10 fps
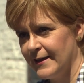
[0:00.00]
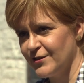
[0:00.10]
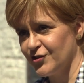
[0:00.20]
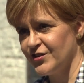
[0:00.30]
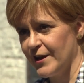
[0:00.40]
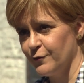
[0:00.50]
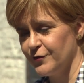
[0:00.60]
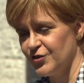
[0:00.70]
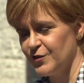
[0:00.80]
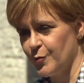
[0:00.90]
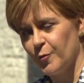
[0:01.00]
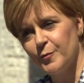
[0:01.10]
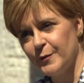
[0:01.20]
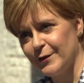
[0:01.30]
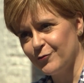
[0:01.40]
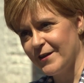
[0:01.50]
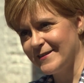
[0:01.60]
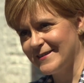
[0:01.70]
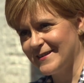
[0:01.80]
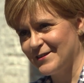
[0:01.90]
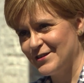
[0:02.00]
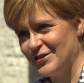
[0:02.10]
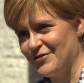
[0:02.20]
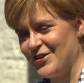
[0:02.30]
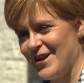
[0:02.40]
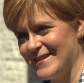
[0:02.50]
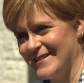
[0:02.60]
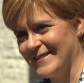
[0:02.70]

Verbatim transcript: it's herself, and she's probably already starting to regret